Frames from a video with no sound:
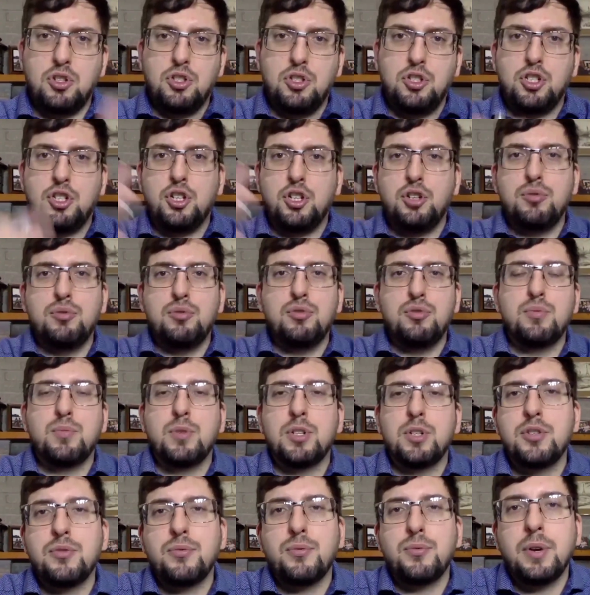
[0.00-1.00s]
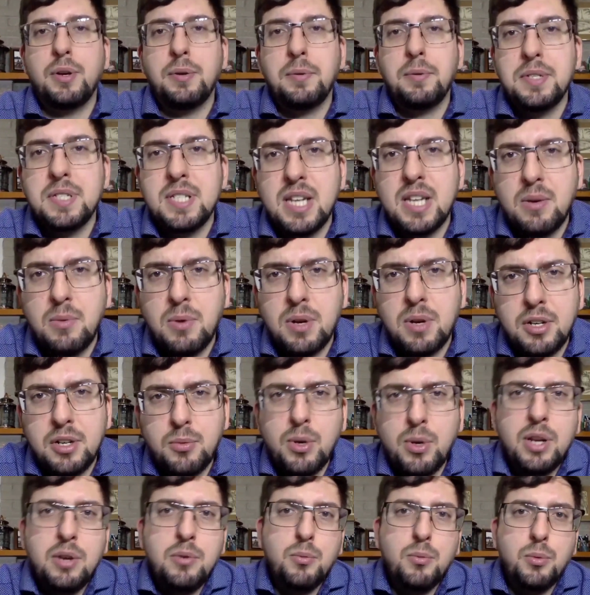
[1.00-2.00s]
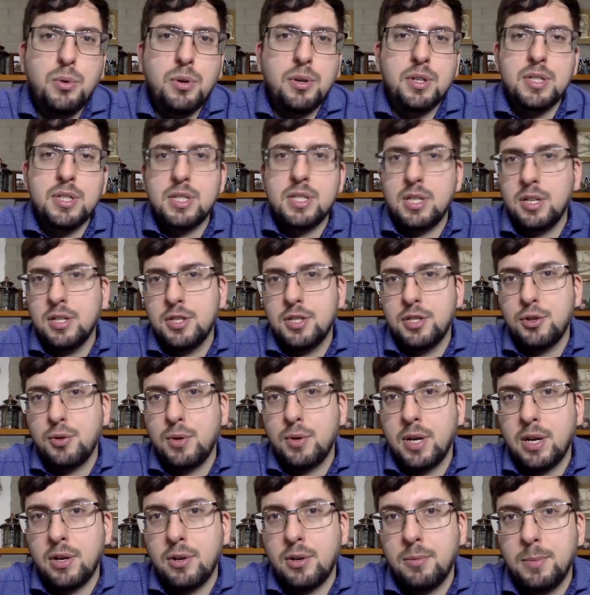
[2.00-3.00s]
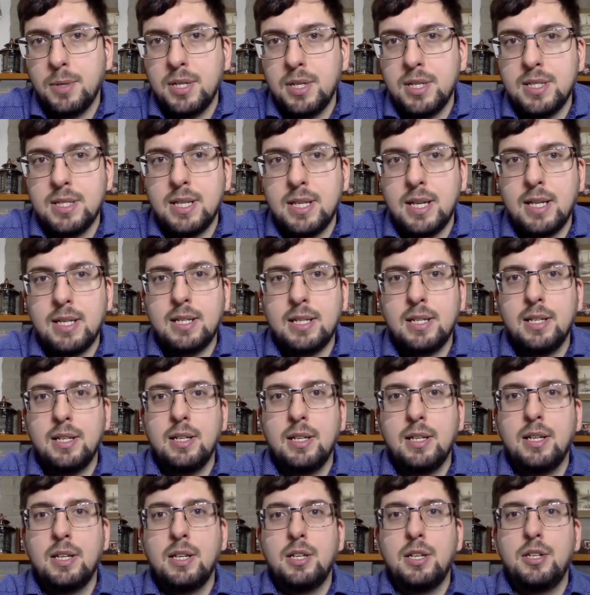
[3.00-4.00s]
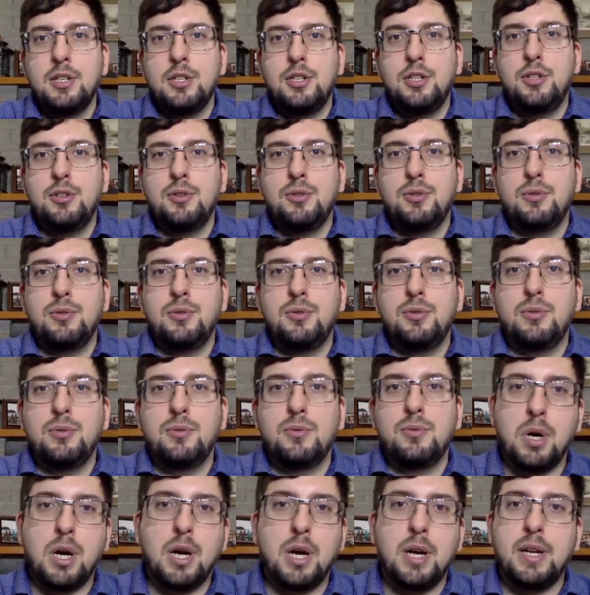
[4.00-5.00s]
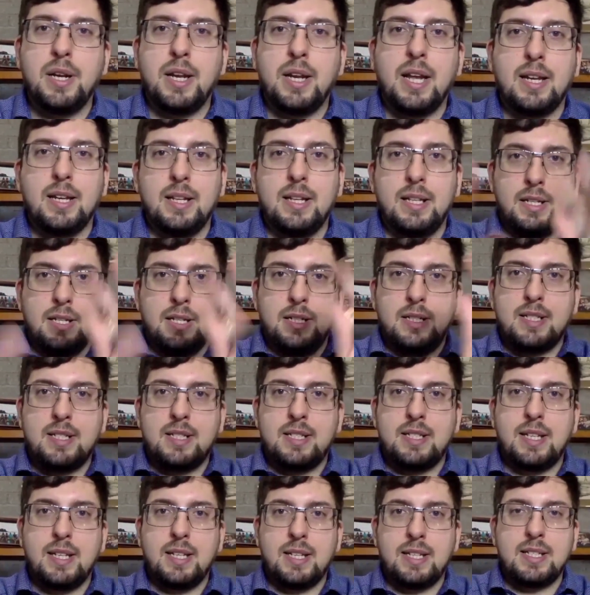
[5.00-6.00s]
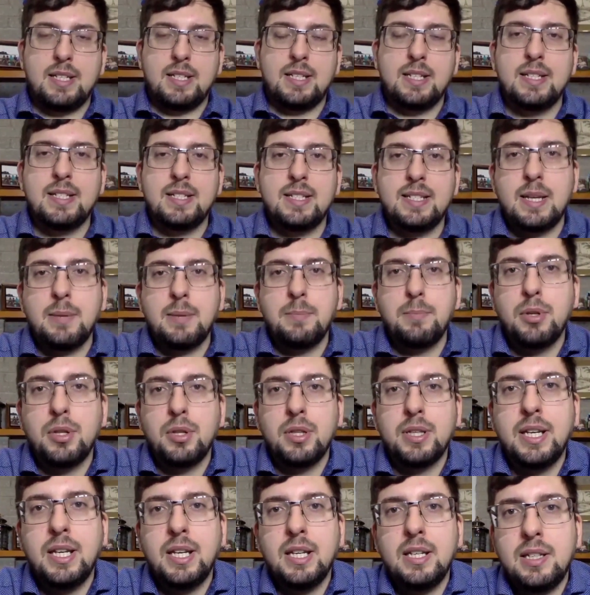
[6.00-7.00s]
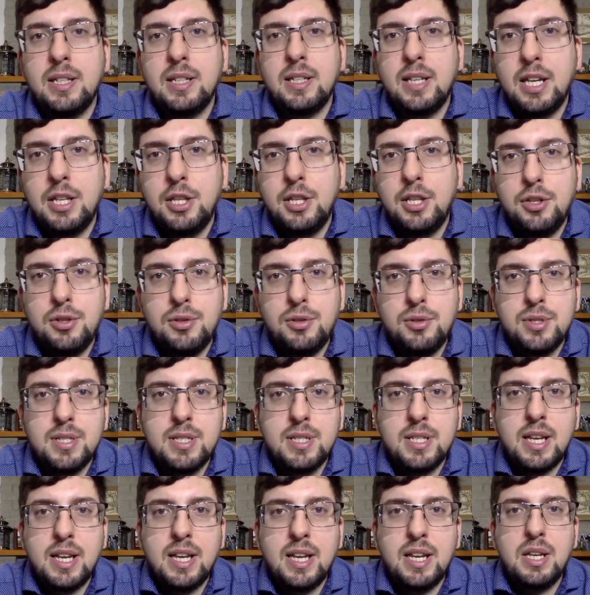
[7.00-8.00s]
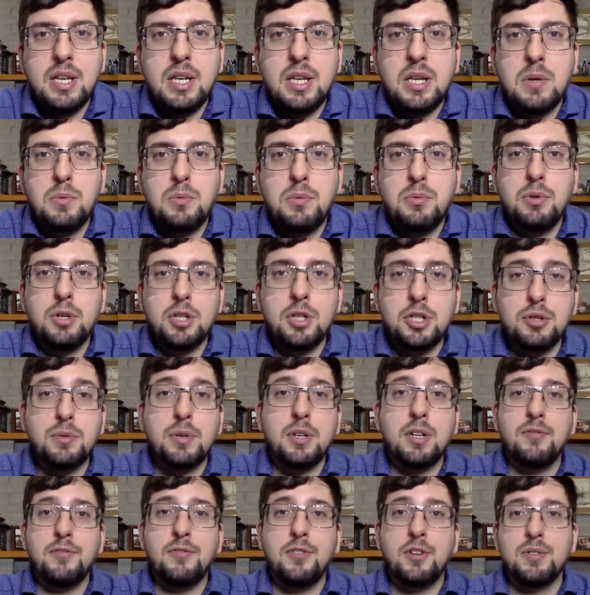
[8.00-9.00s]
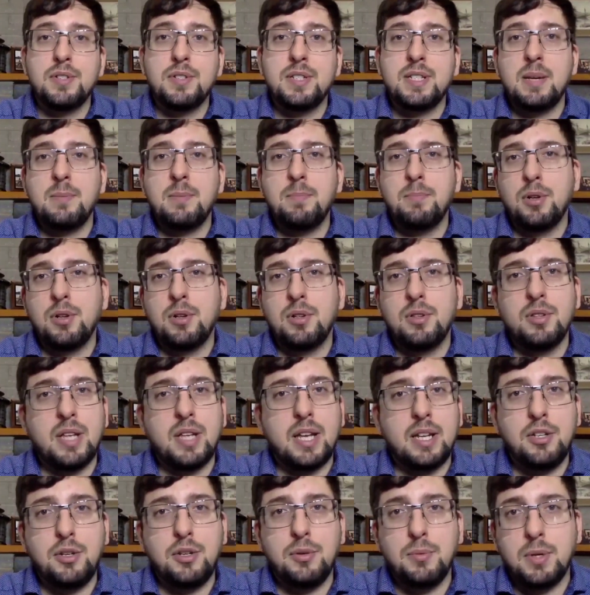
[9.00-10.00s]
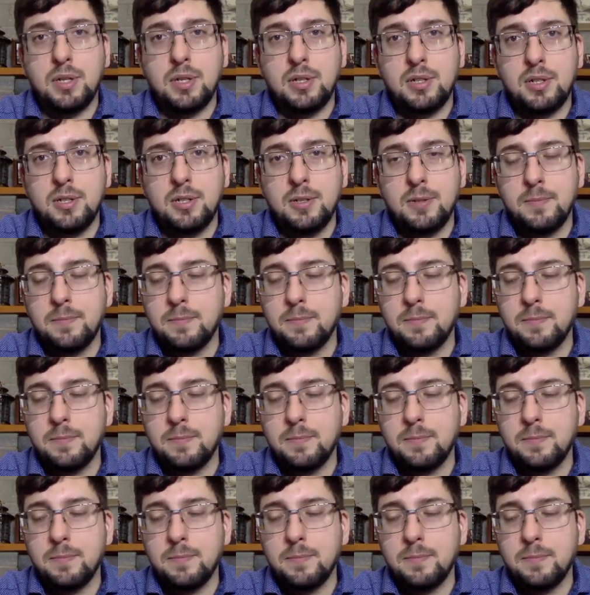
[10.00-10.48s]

choose which fragrance I want, the way it works on Zoha Aroma is that you buy that little 6 sample kit and you say which one of those sample that you want.